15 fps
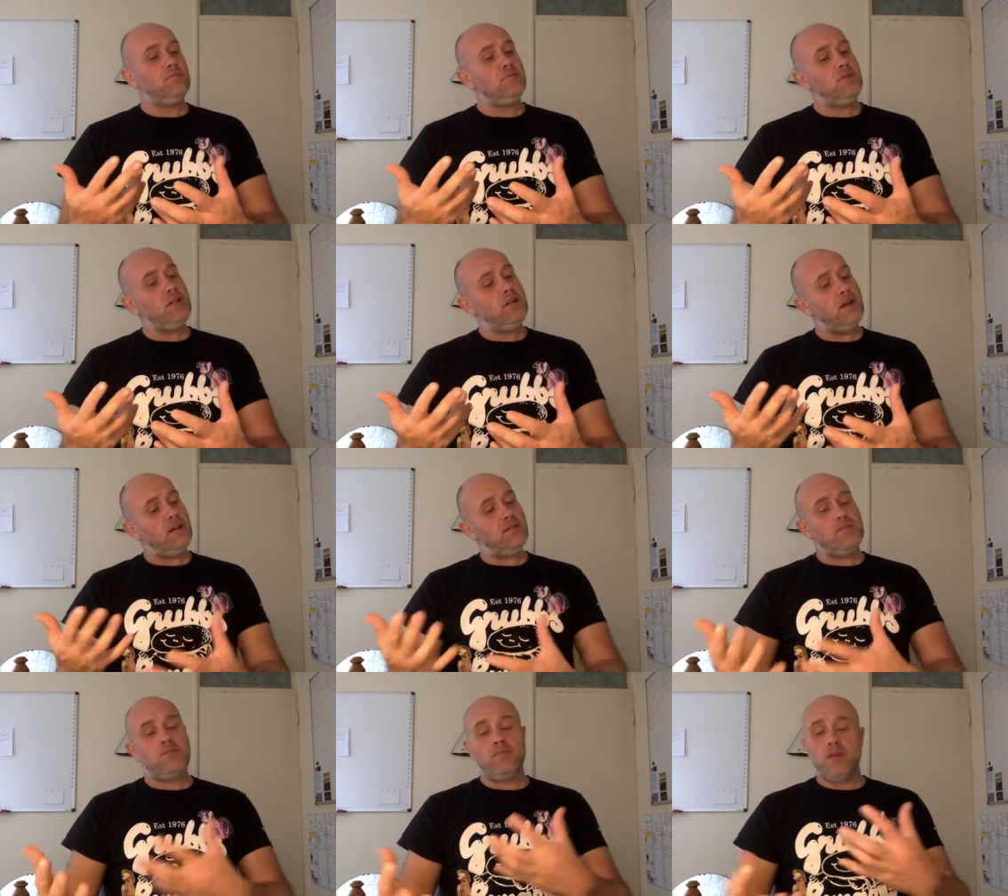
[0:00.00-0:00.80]
you know,
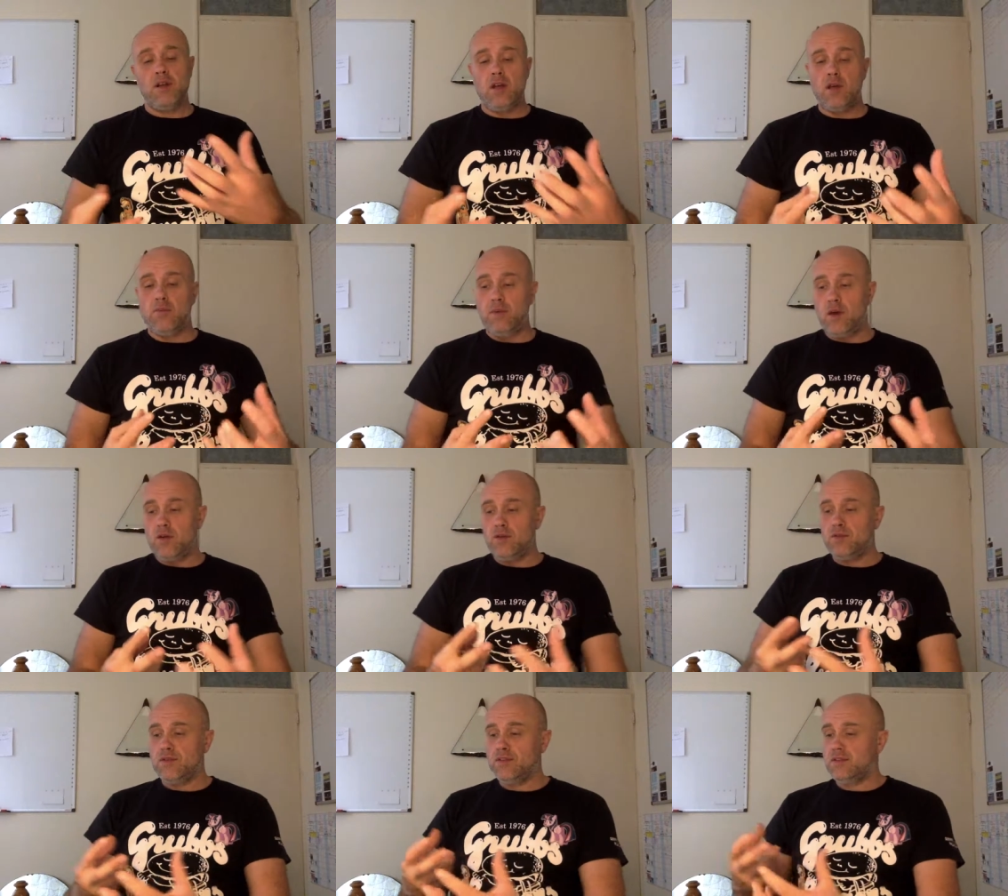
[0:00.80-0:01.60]

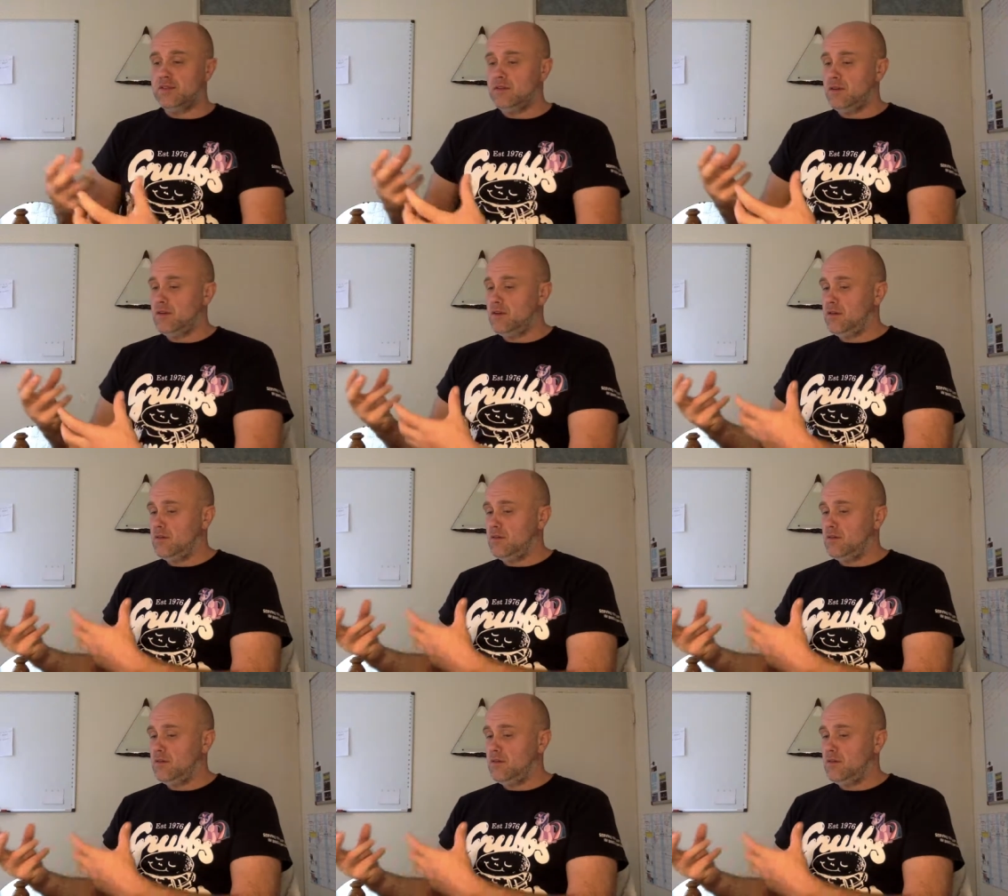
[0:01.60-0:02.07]
bonobos uh,